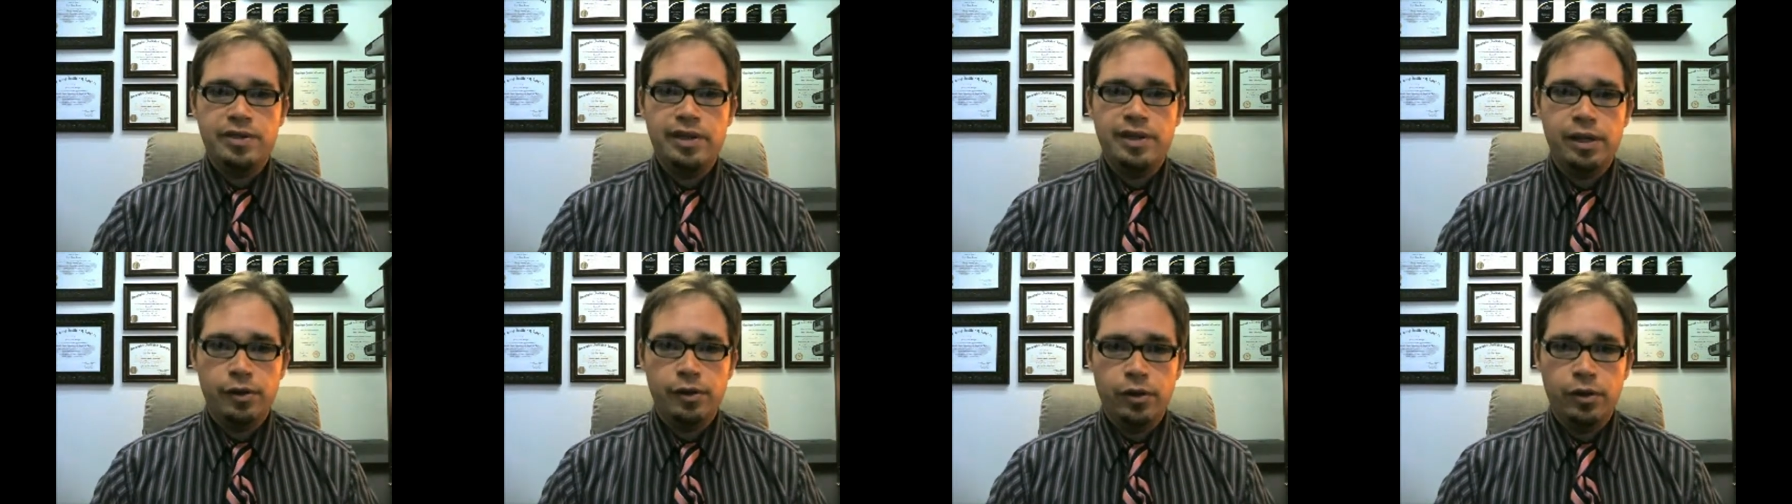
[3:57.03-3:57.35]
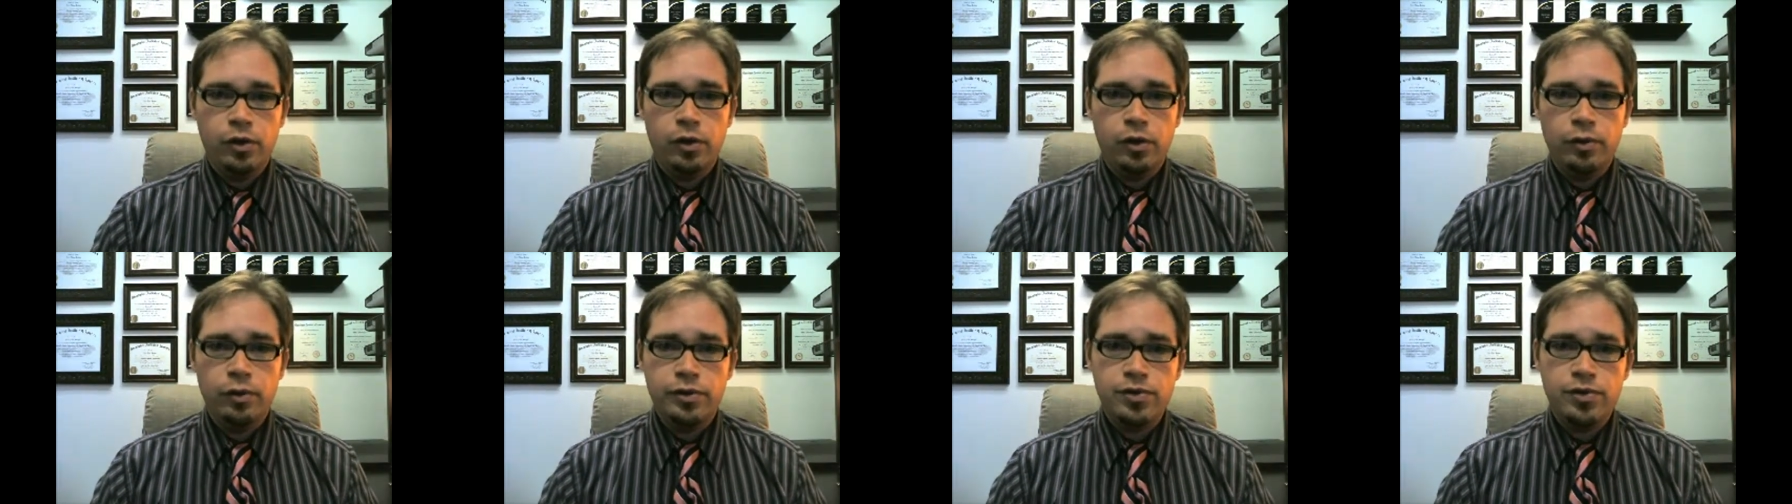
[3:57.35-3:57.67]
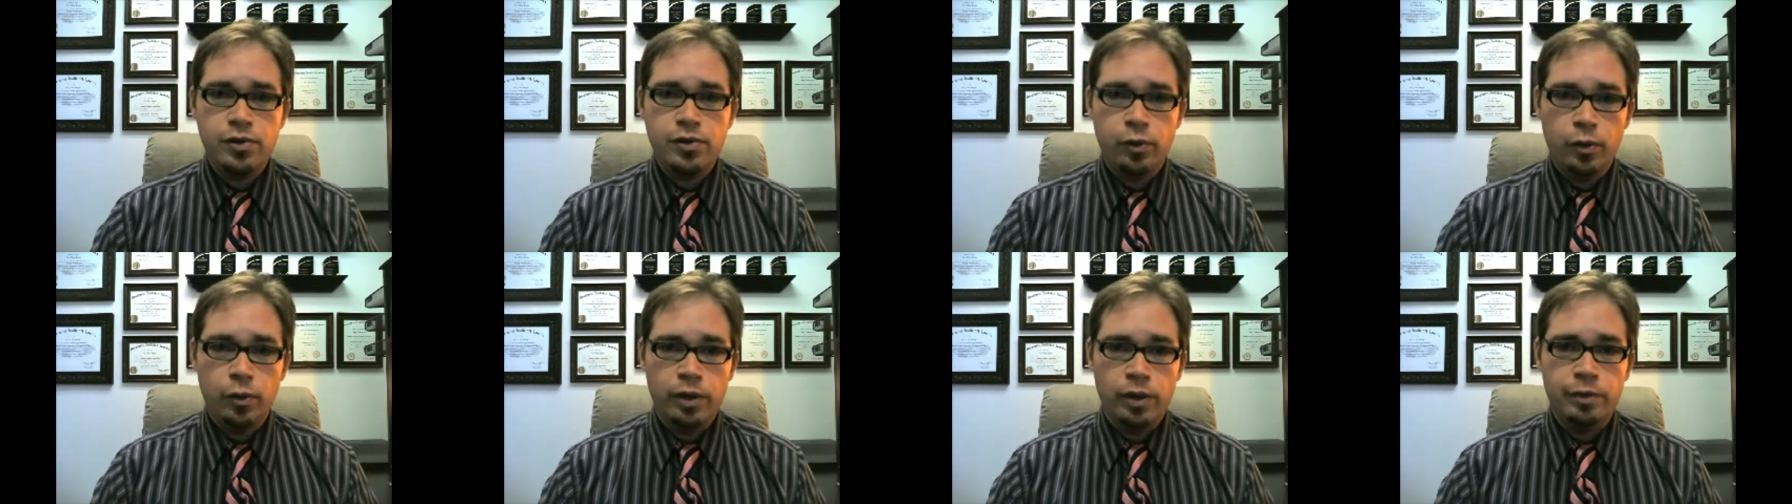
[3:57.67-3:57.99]
tell the whole
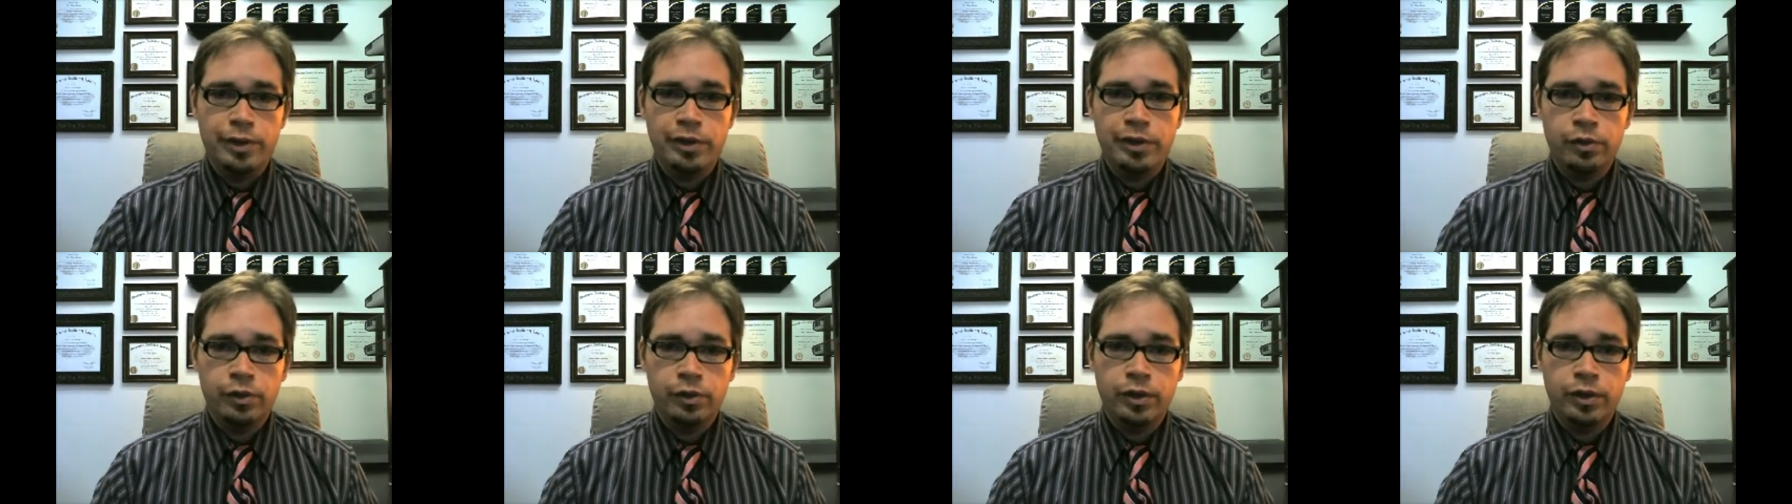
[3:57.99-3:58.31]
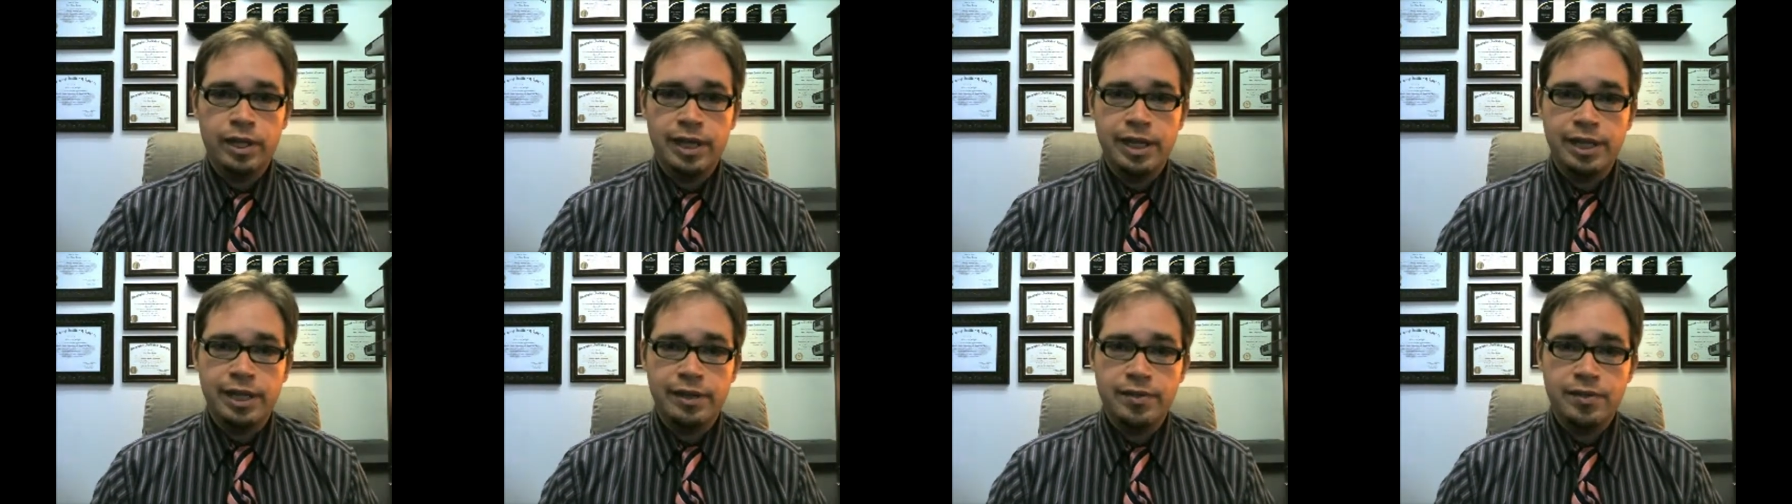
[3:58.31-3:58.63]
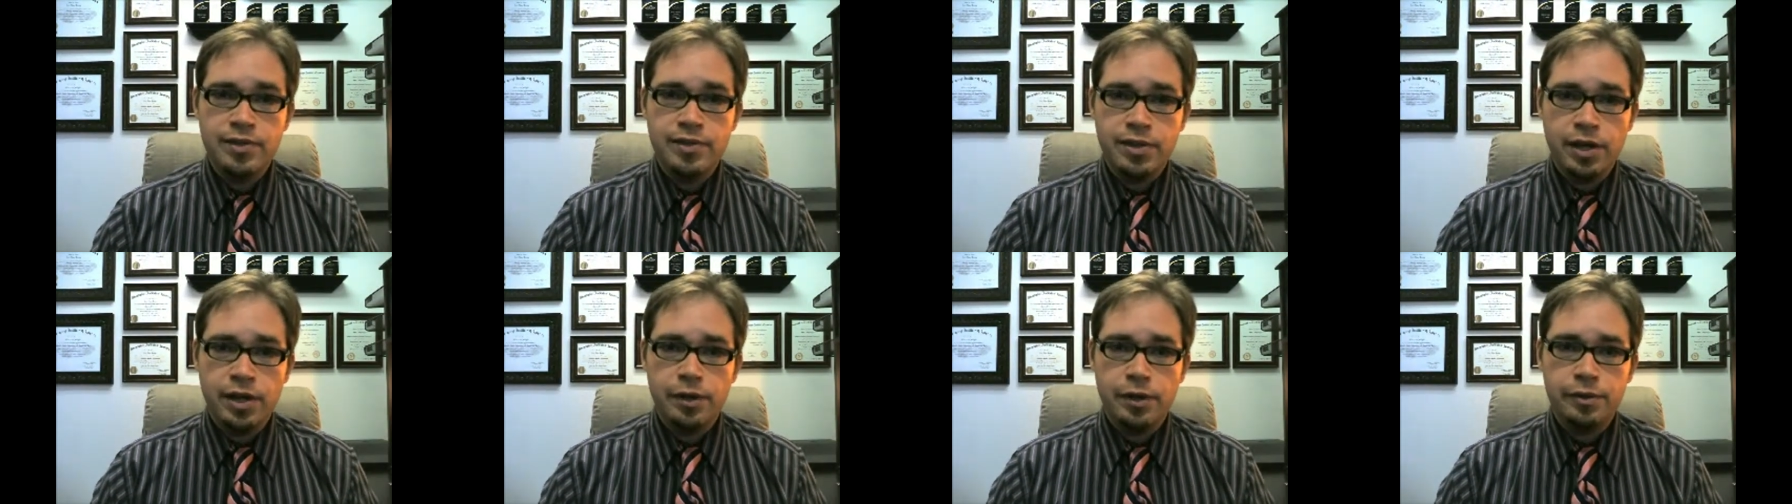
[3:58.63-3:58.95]
story when you're looking at a
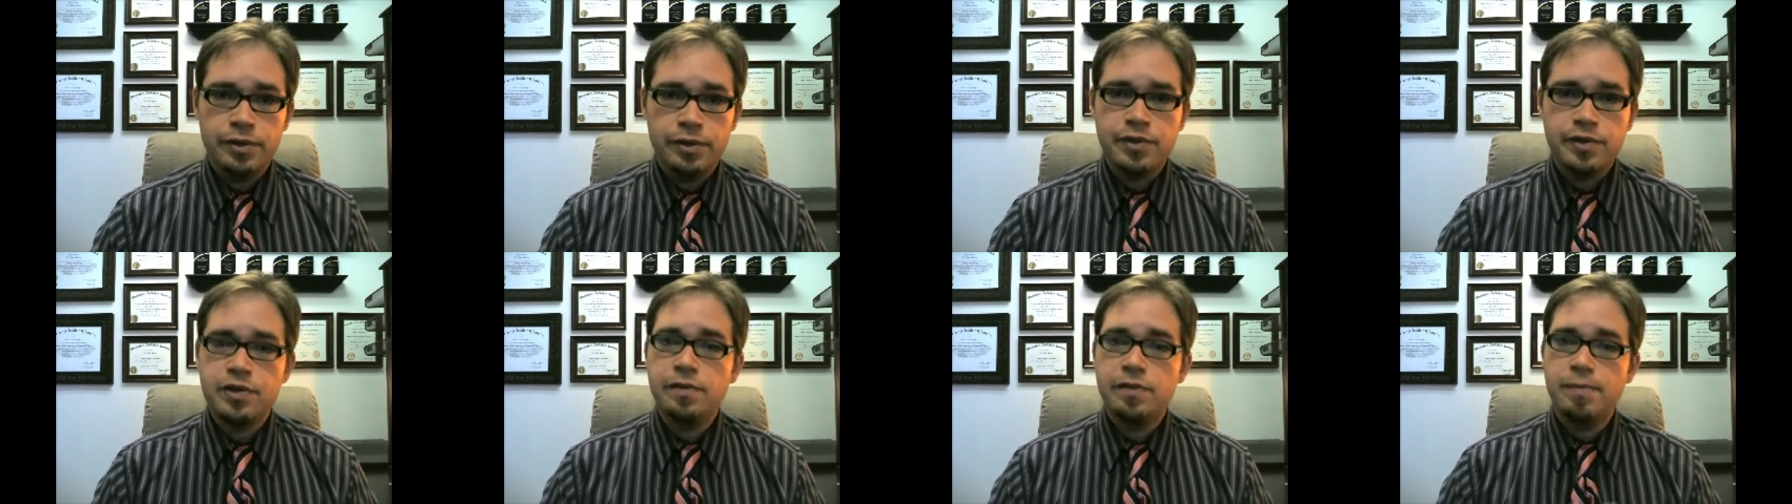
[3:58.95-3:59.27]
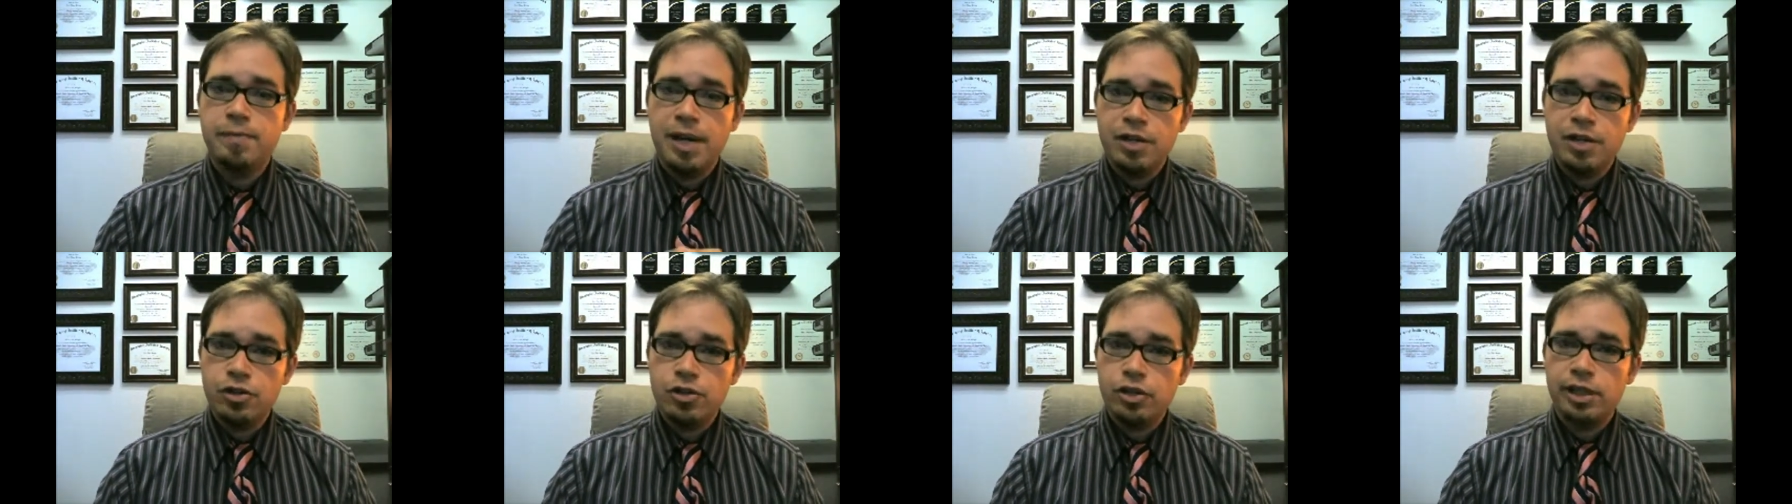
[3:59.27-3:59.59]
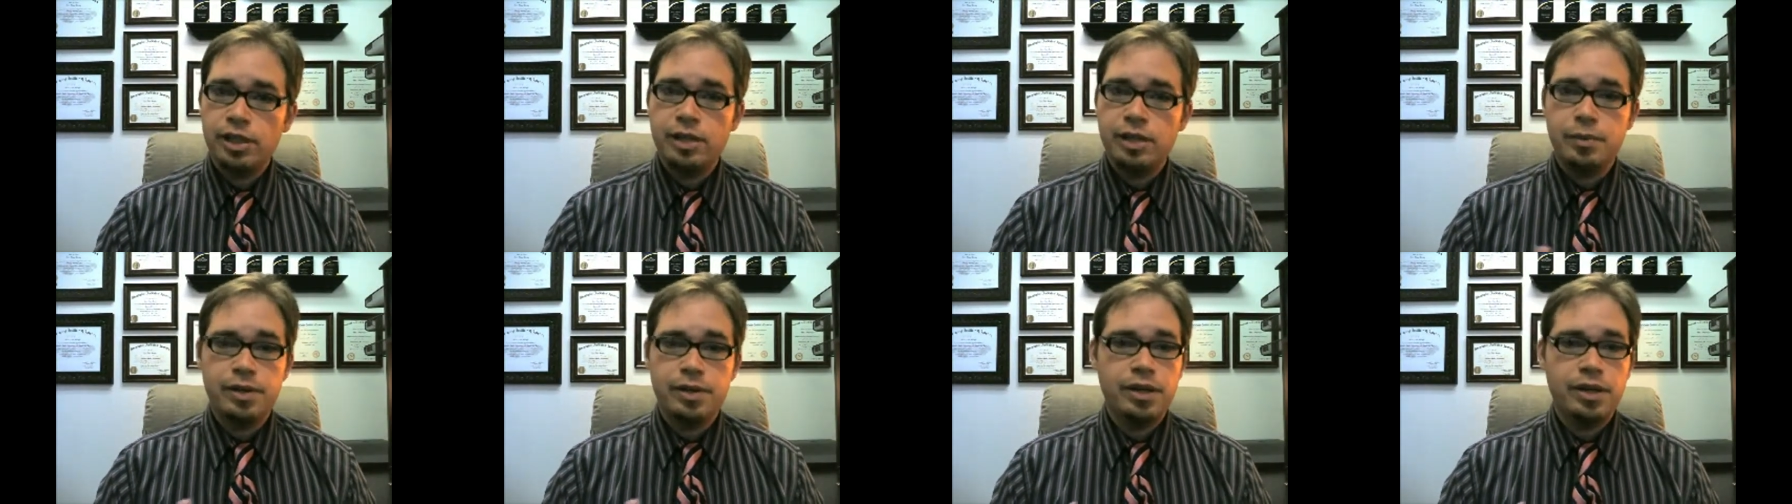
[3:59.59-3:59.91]
stone, especially